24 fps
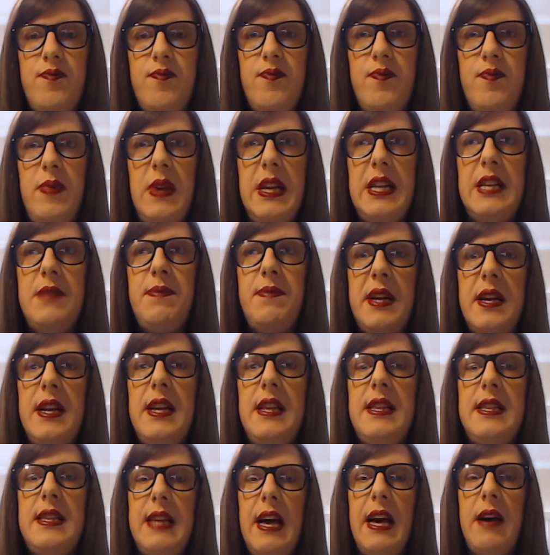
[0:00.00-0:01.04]

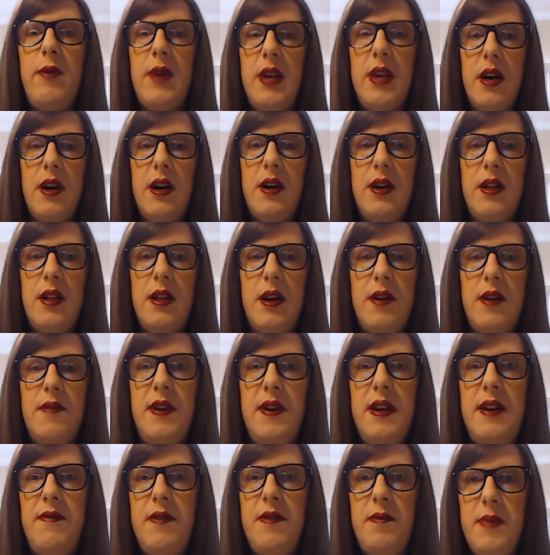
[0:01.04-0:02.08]
experience that we all are very
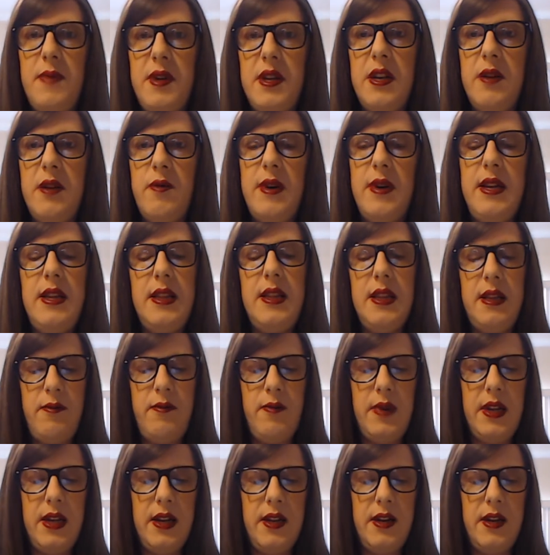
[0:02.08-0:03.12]
familiar with and
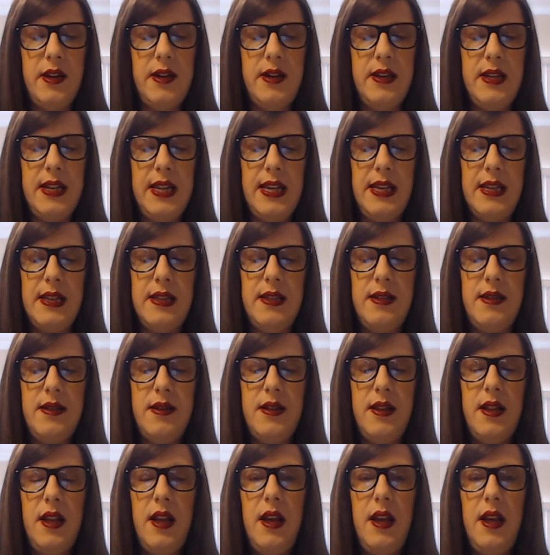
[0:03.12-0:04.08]
we understand.